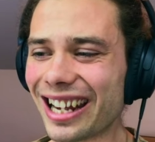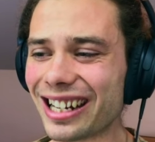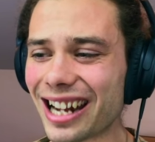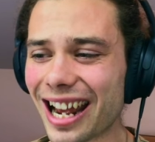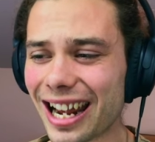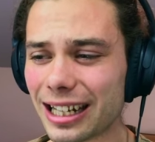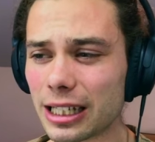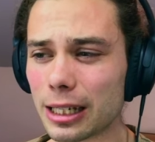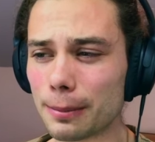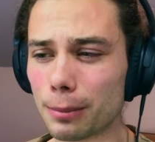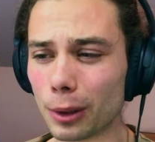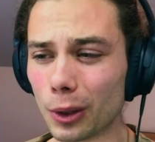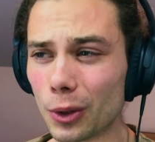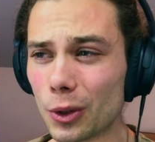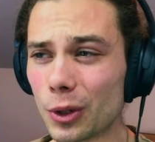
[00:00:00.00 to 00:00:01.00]
an
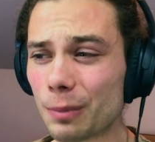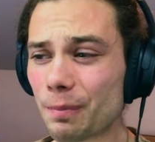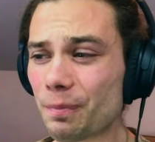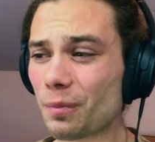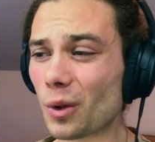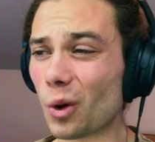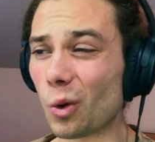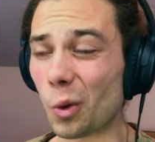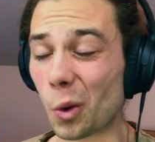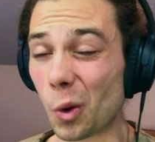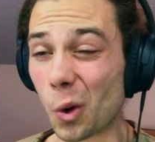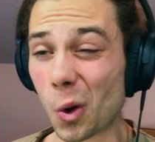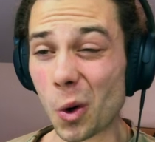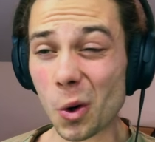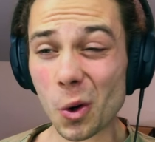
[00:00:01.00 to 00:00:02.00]
anti-balloon
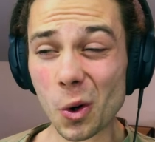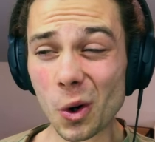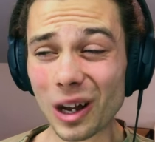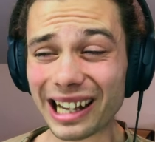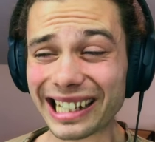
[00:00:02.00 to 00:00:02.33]
or